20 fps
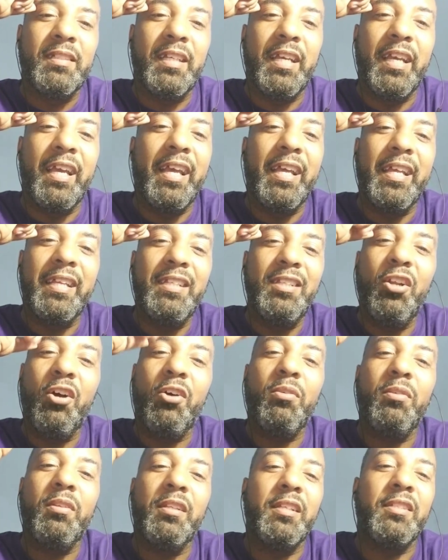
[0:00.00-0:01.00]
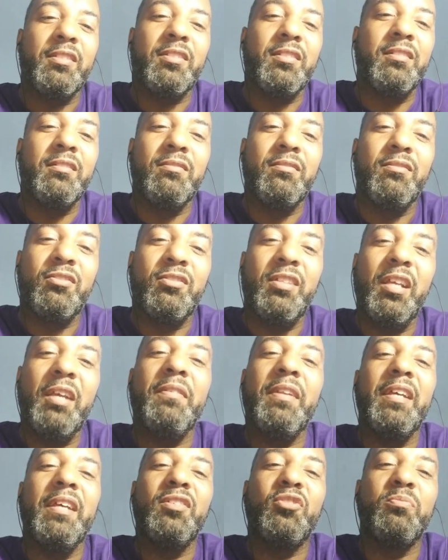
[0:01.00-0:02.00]
And listen,
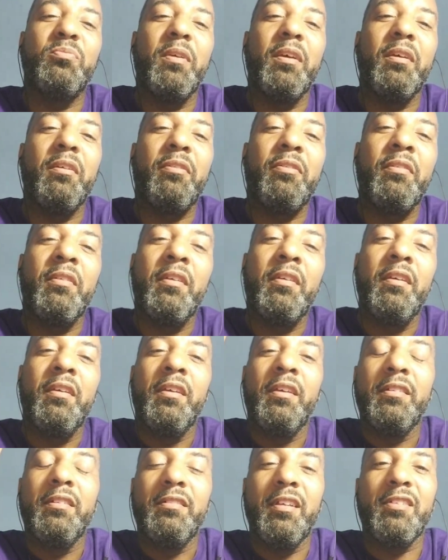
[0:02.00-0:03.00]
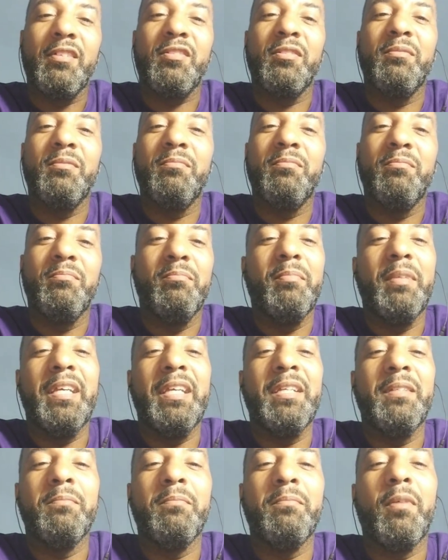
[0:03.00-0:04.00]
Stephen A. Smith doesn't
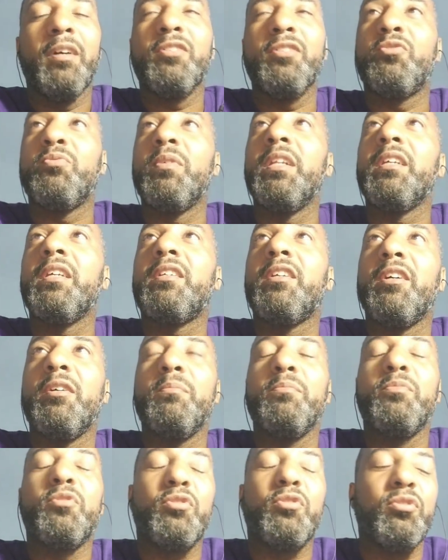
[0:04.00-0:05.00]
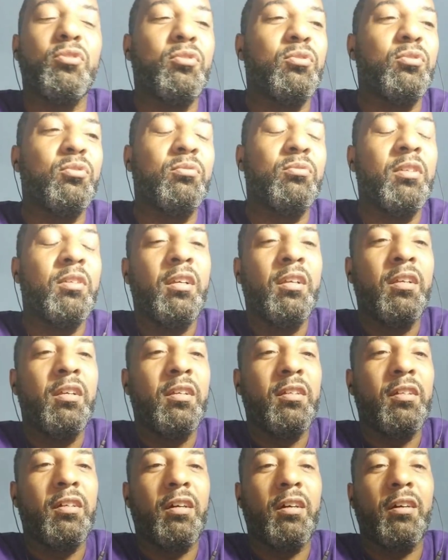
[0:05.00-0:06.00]
mean much when it comes to
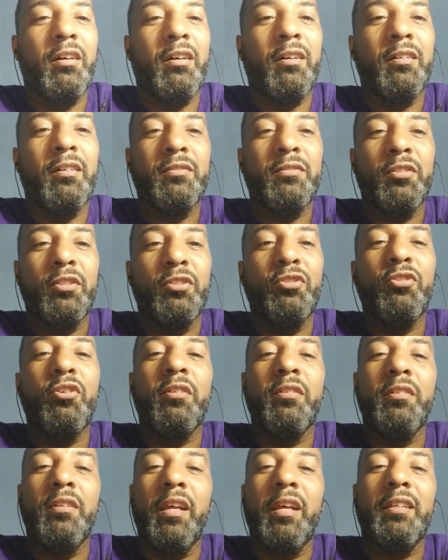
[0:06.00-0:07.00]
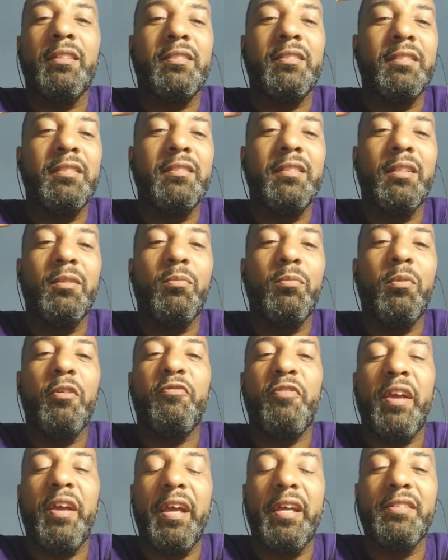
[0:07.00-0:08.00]
the New York Knicks and what
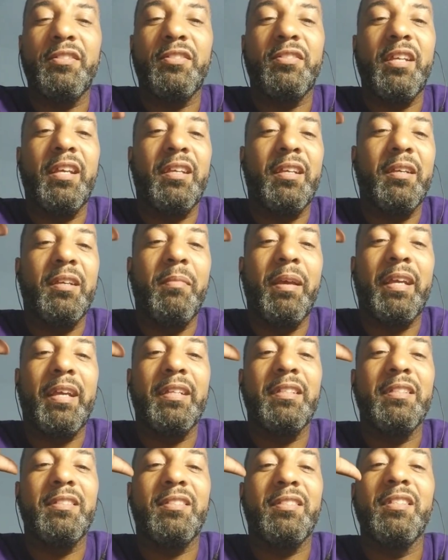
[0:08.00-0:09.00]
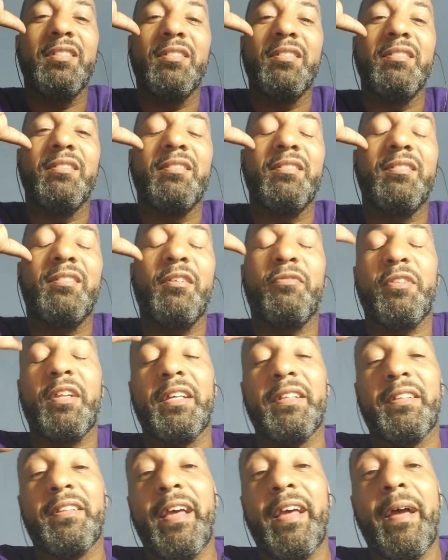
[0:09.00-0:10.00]
fans think and making decisions and stuff
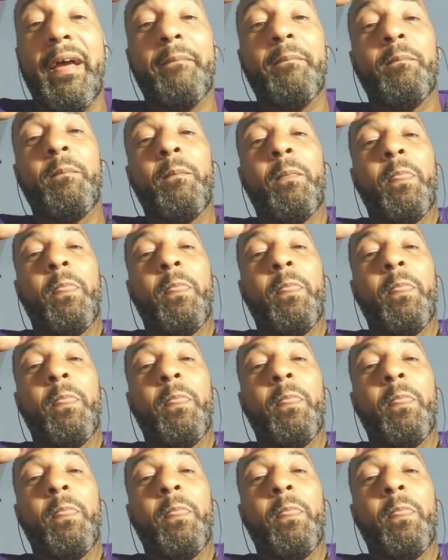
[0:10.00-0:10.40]
like that.